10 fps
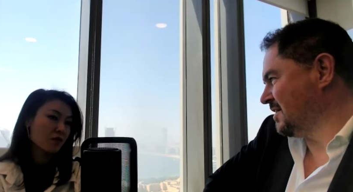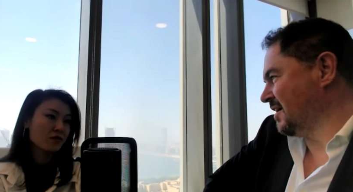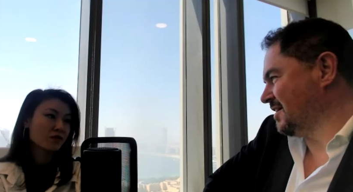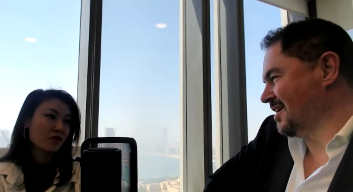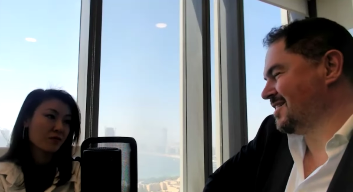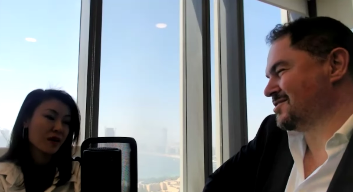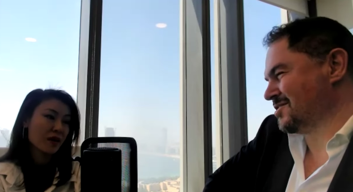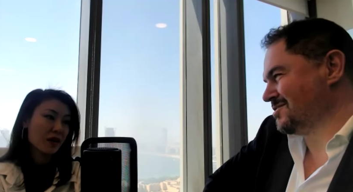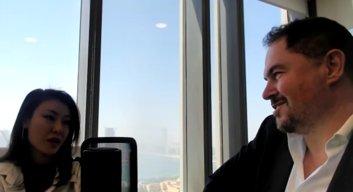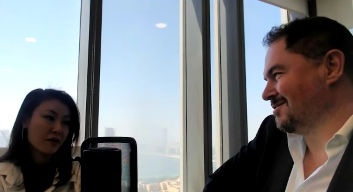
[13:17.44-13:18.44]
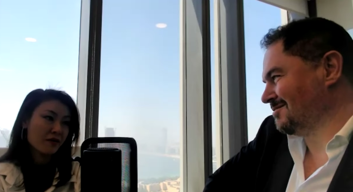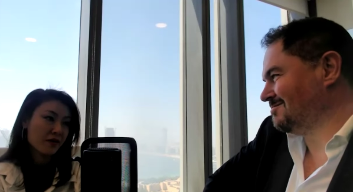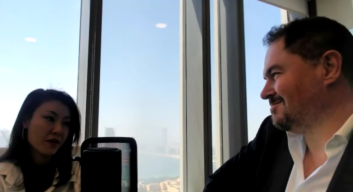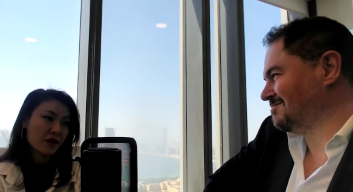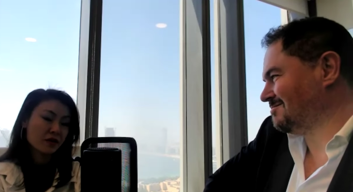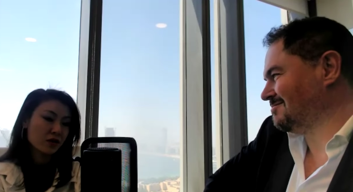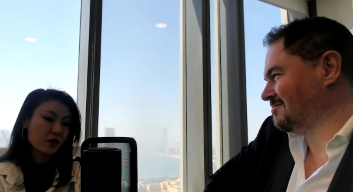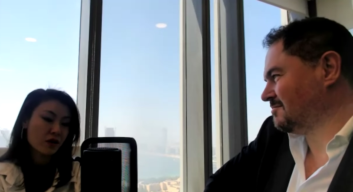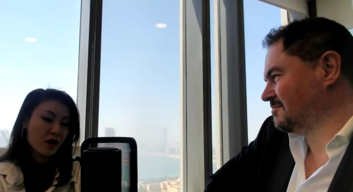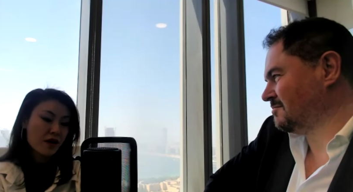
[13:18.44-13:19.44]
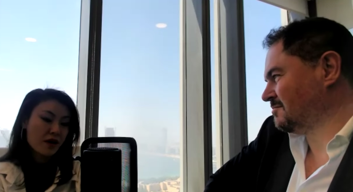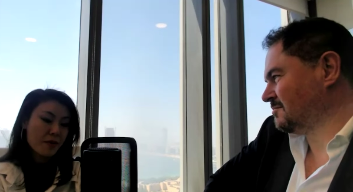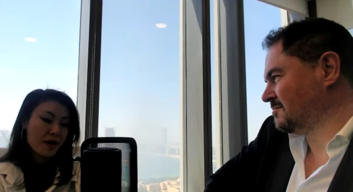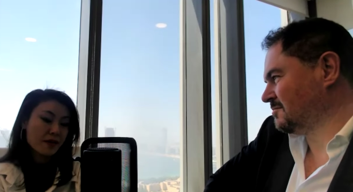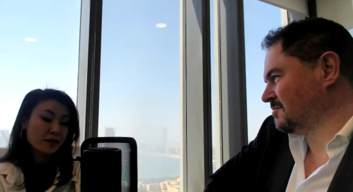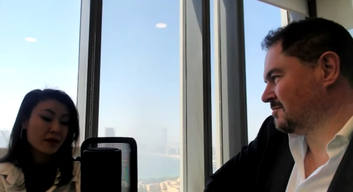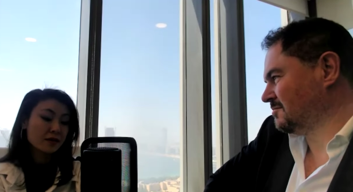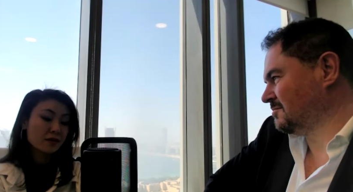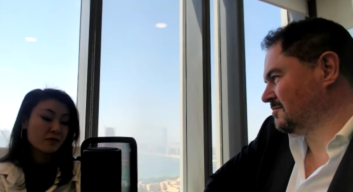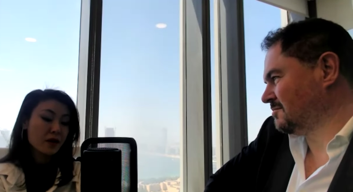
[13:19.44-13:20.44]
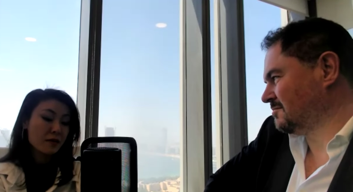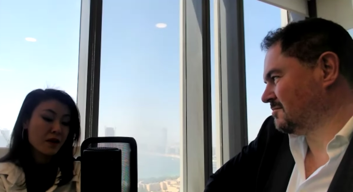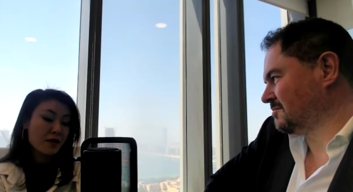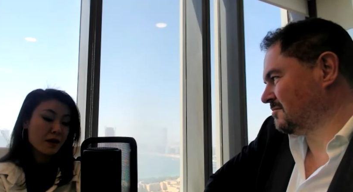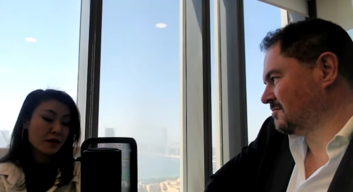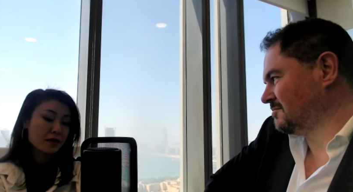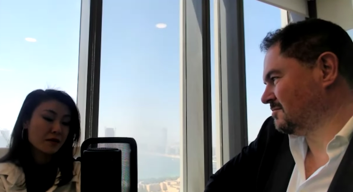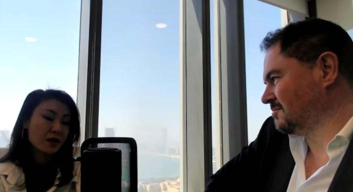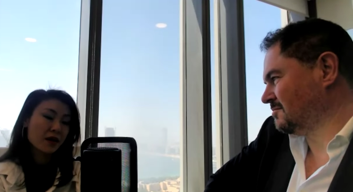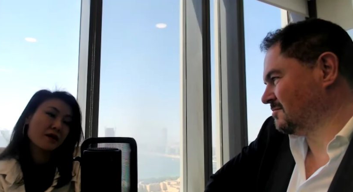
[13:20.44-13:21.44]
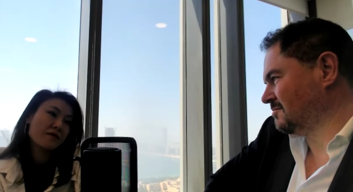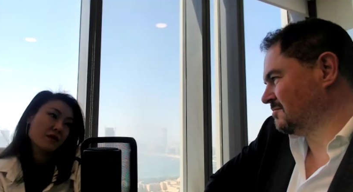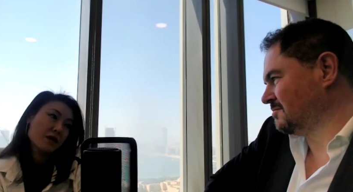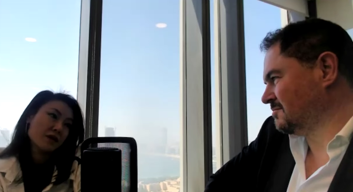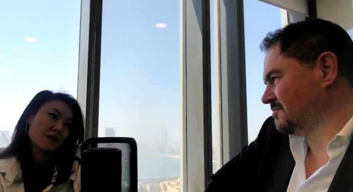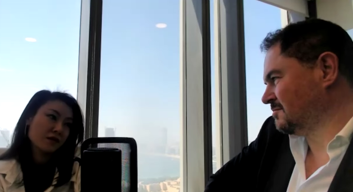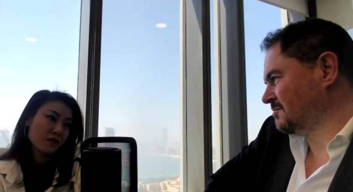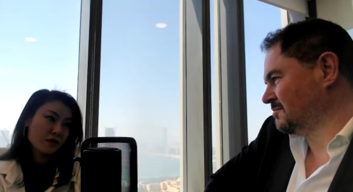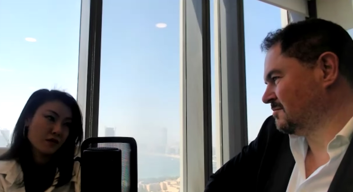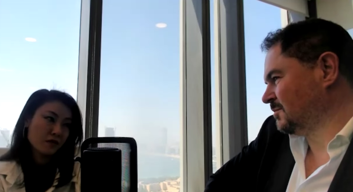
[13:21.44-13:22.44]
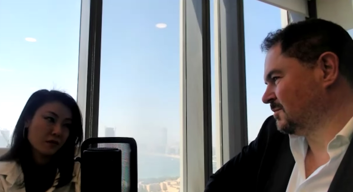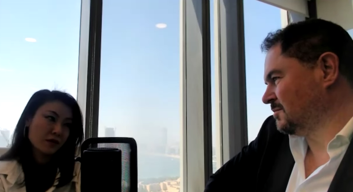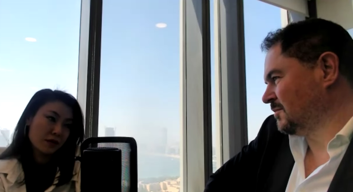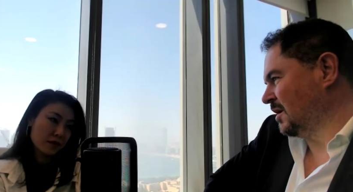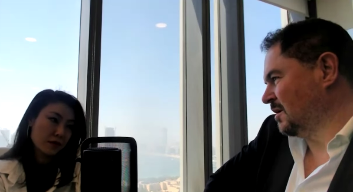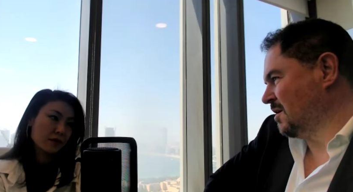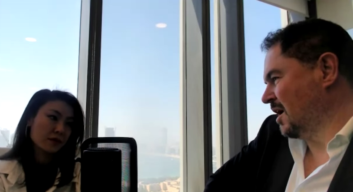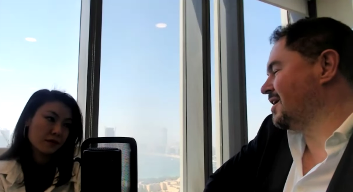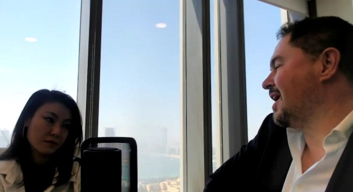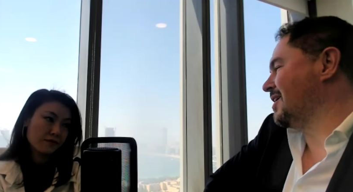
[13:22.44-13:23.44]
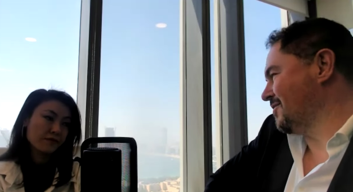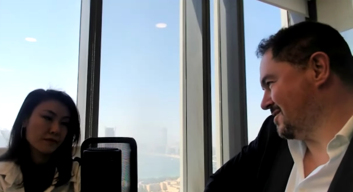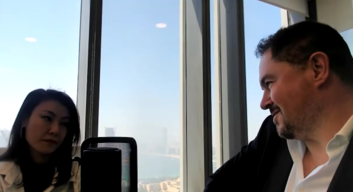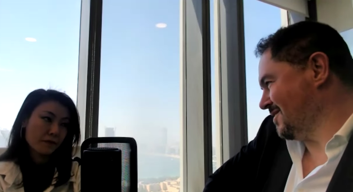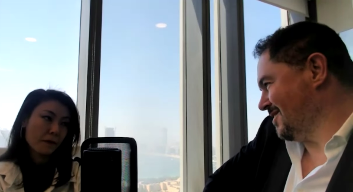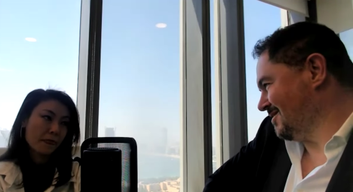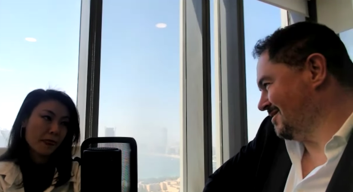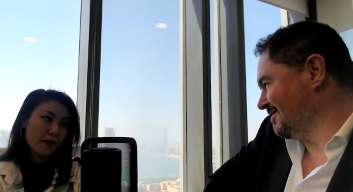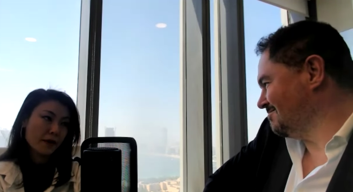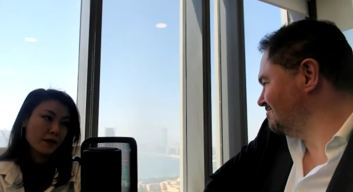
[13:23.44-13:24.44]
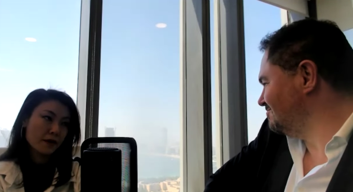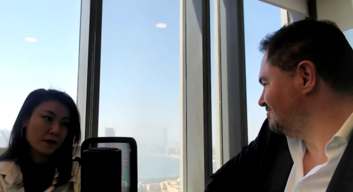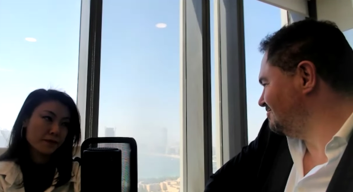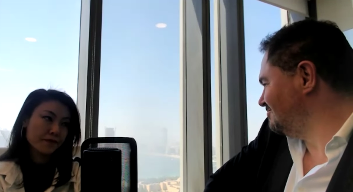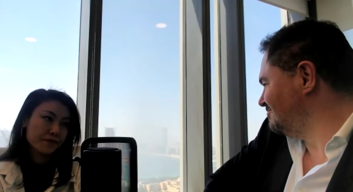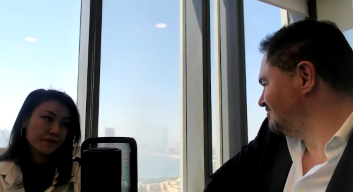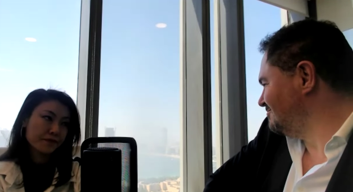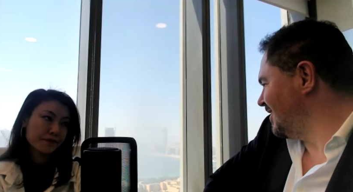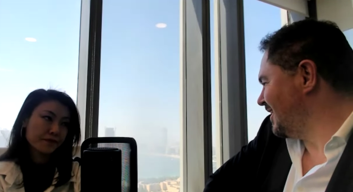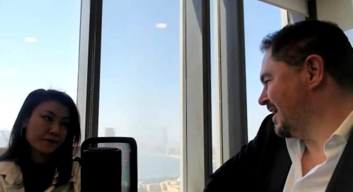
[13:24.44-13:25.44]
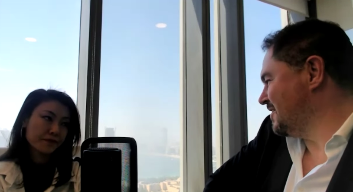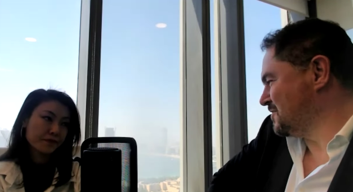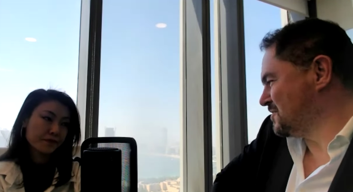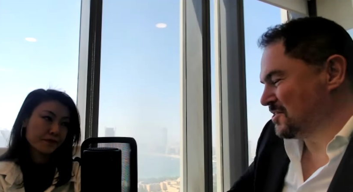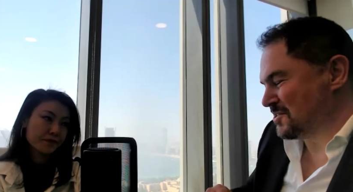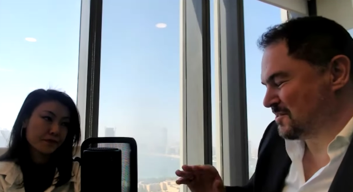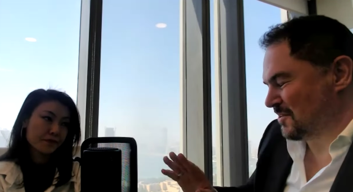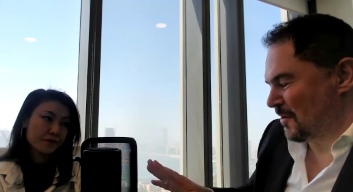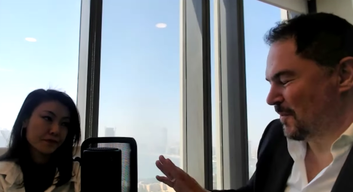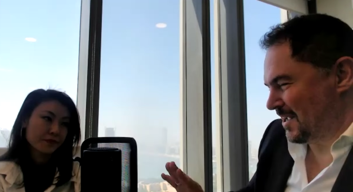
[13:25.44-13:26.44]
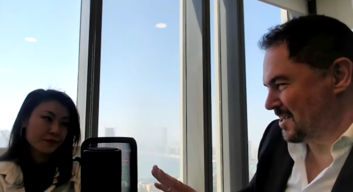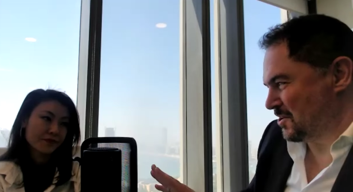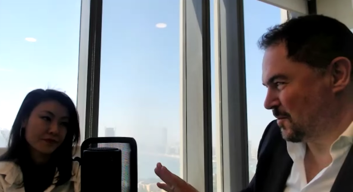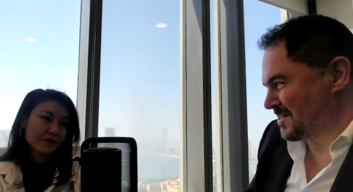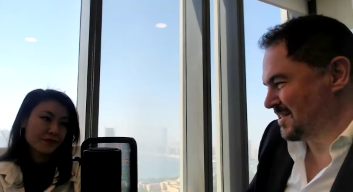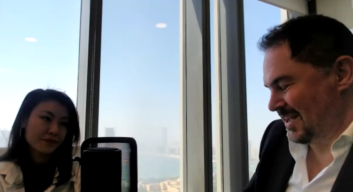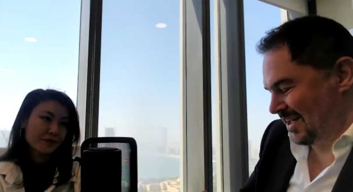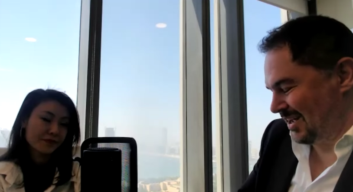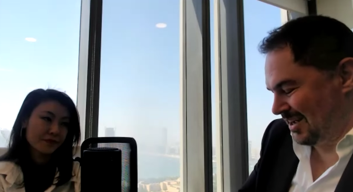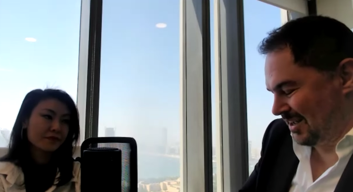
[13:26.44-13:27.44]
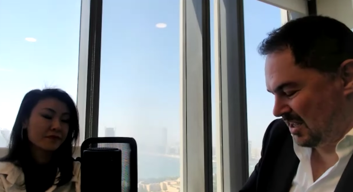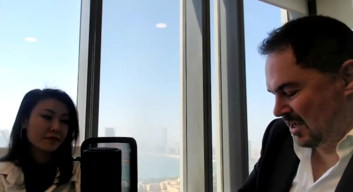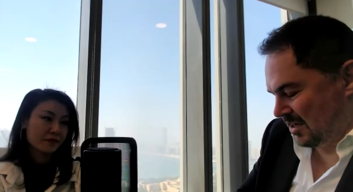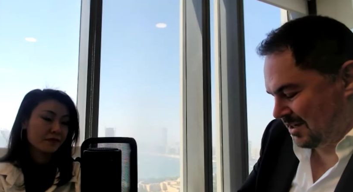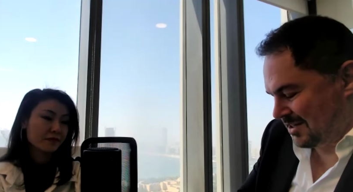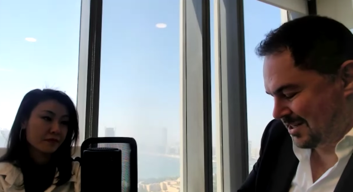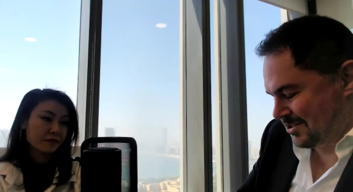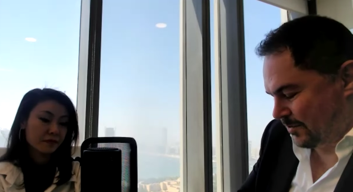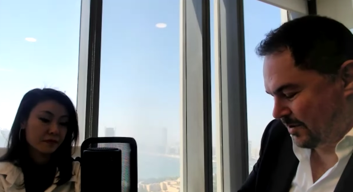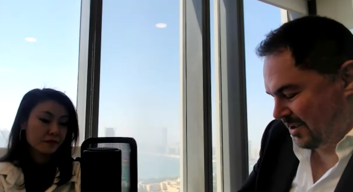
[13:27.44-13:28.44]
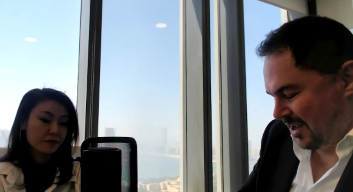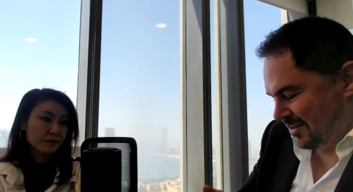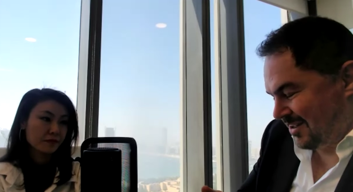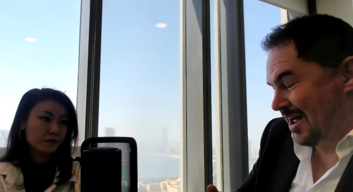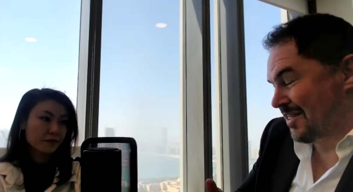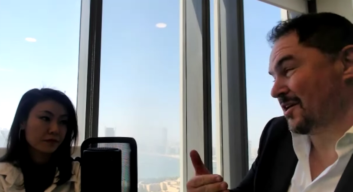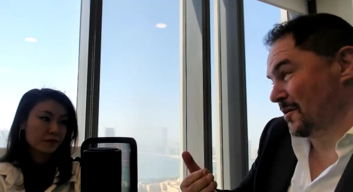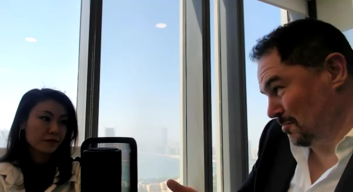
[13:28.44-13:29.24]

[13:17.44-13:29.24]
Speaker 1: I- all I- I think so media and everything, so, but that doesn't really mean that he doesn't believe in it, so.
Speaker 2: I don't, I don't think so either, Yeah. Okay, just, I wanted to get your quick take, I, I, I, I tend to agree, I think